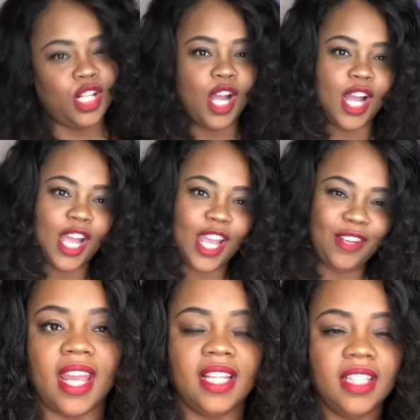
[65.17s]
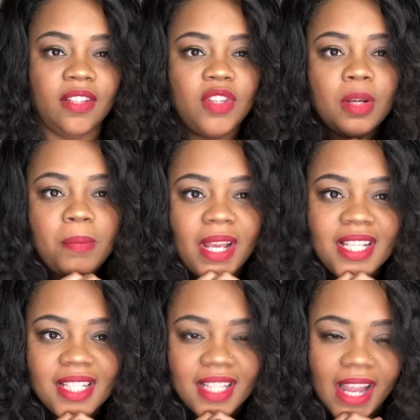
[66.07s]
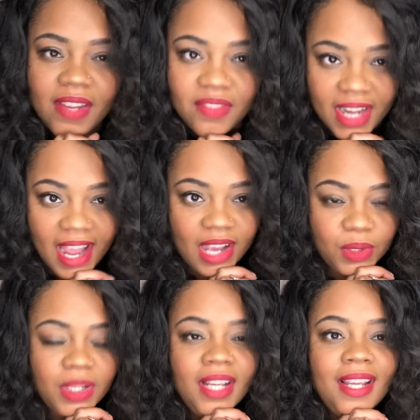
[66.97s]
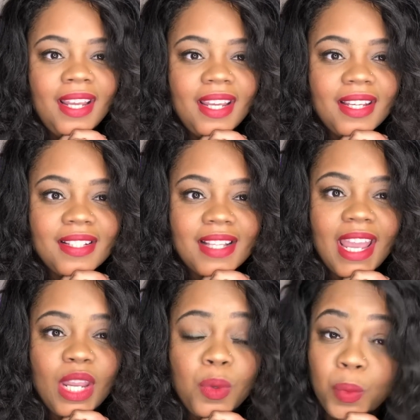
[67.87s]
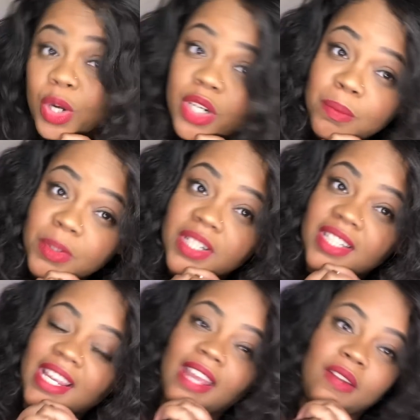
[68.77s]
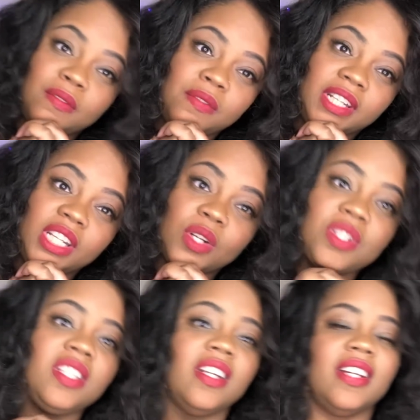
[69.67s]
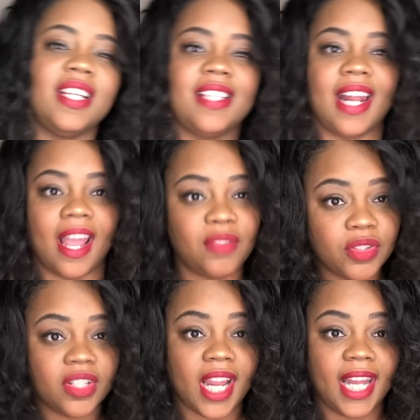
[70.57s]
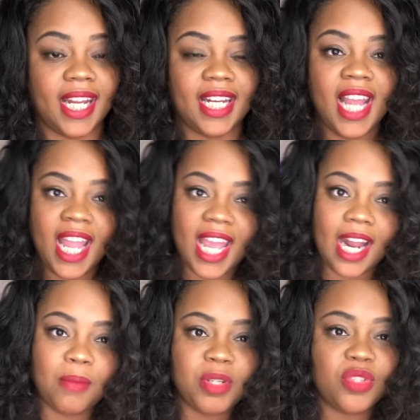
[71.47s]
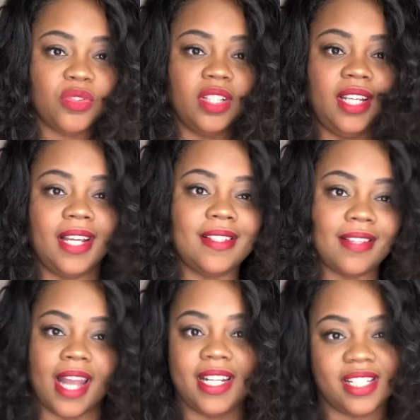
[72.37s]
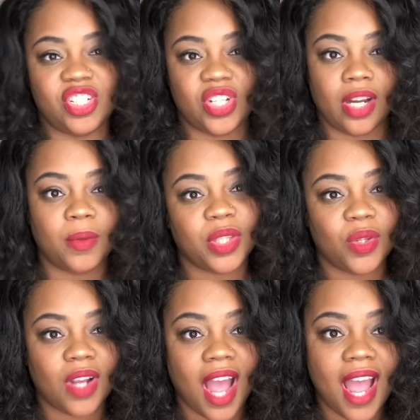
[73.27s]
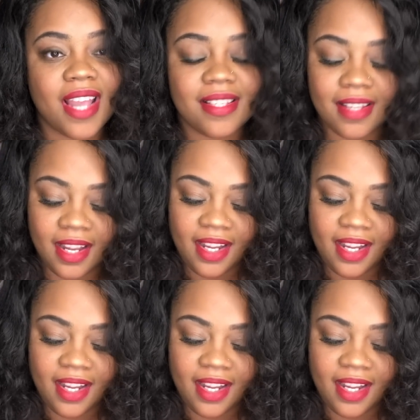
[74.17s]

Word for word: Life. Live Your Best Life Now is a workbook and video series that I've created, and I'm just really excited to share with you guys.